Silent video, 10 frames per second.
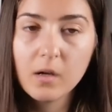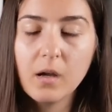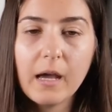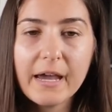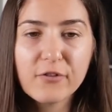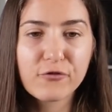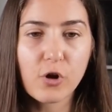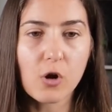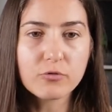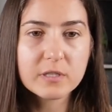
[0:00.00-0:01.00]
I
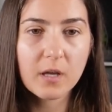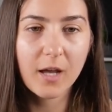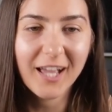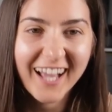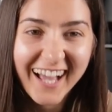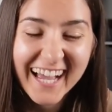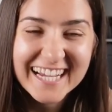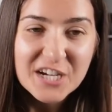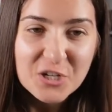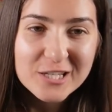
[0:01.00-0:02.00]
froze.
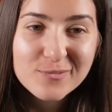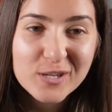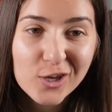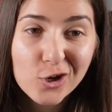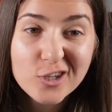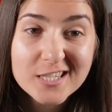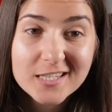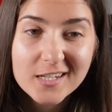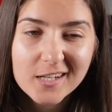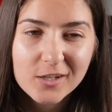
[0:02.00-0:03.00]
Just because,
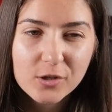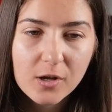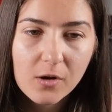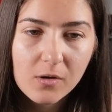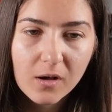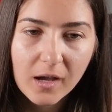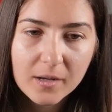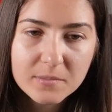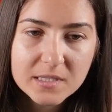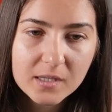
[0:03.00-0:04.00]
you know,
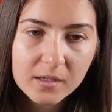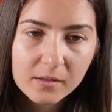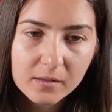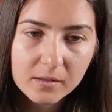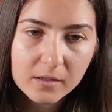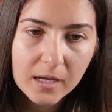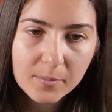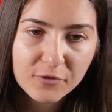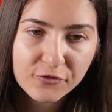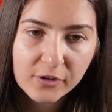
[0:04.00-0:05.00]
I'm scared. I'm
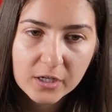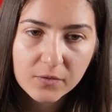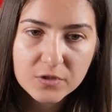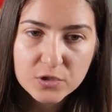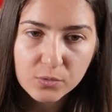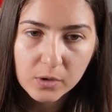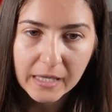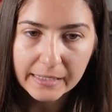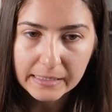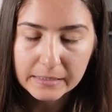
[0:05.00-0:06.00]
afraid of this rook
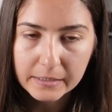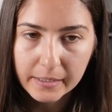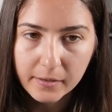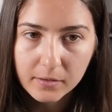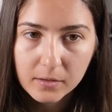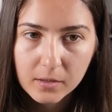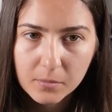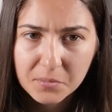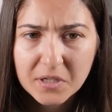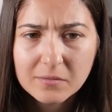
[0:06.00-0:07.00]
getting there.
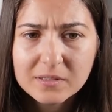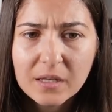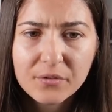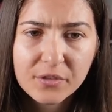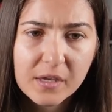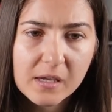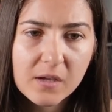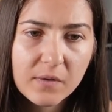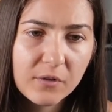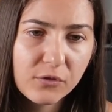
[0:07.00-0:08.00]
But now that I think,
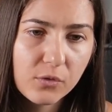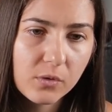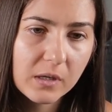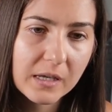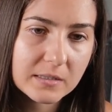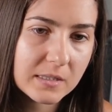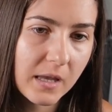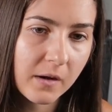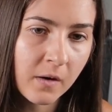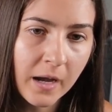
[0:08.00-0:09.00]
even if the rook gets
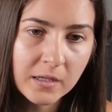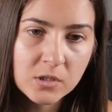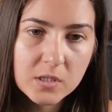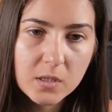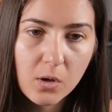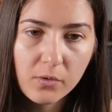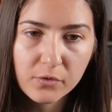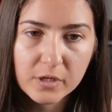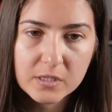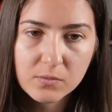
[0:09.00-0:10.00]
there, I can just cover
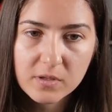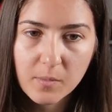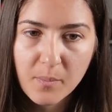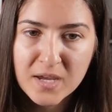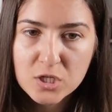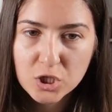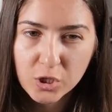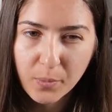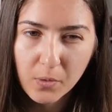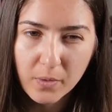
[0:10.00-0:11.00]
it with the
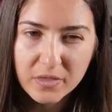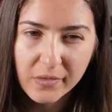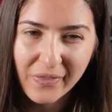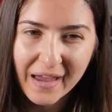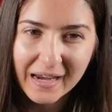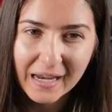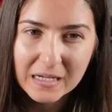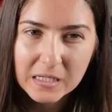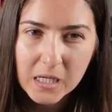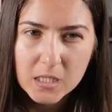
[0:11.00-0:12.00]
bishop or with the
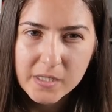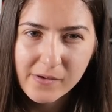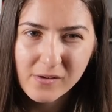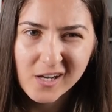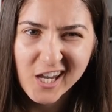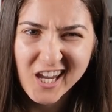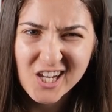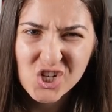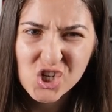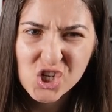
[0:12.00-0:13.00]
knight. So
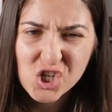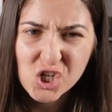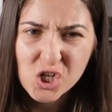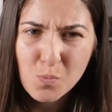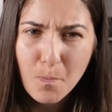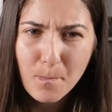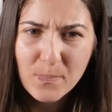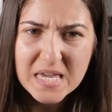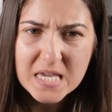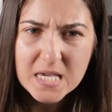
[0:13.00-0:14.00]
it shouldn't
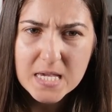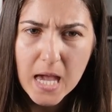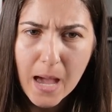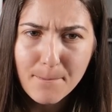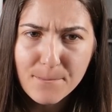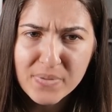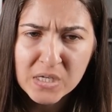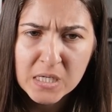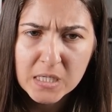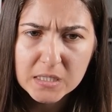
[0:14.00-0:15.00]
be a
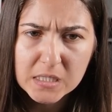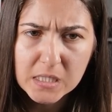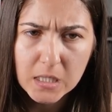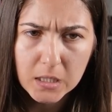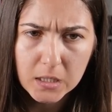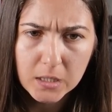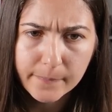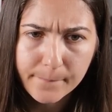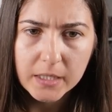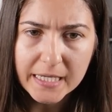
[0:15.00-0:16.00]
big deal.
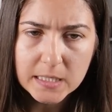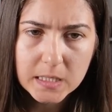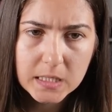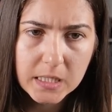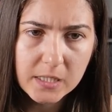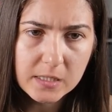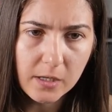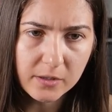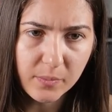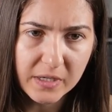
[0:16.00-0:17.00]
Yes, it's
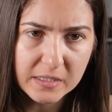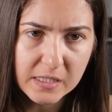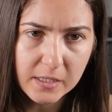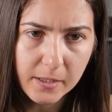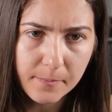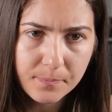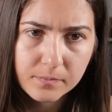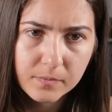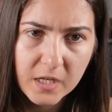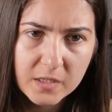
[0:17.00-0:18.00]
not a big deal.
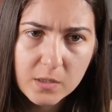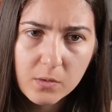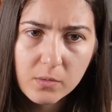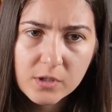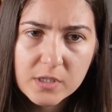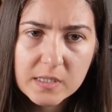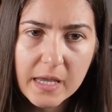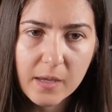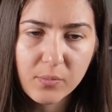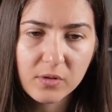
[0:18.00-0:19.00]
Yeah, so we'll just
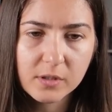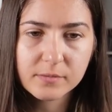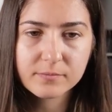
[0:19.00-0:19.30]
take a pawn.